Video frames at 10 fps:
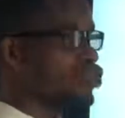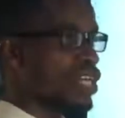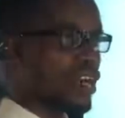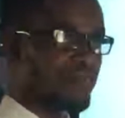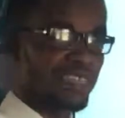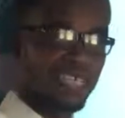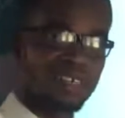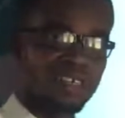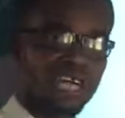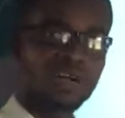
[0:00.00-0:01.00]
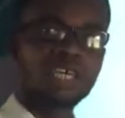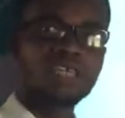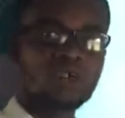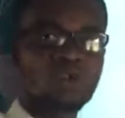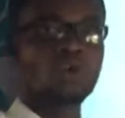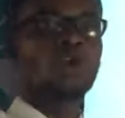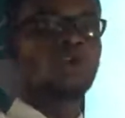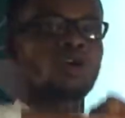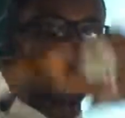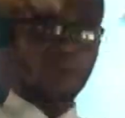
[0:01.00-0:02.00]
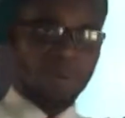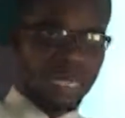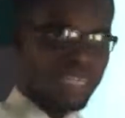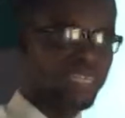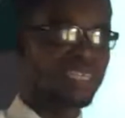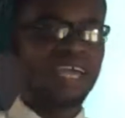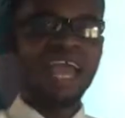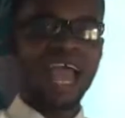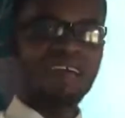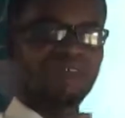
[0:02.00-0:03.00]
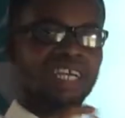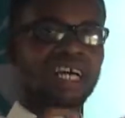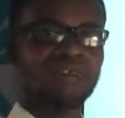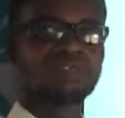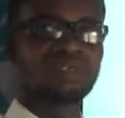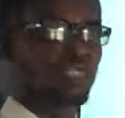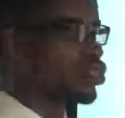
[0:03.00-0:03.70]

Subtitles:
draft and say that, okay, so globally every country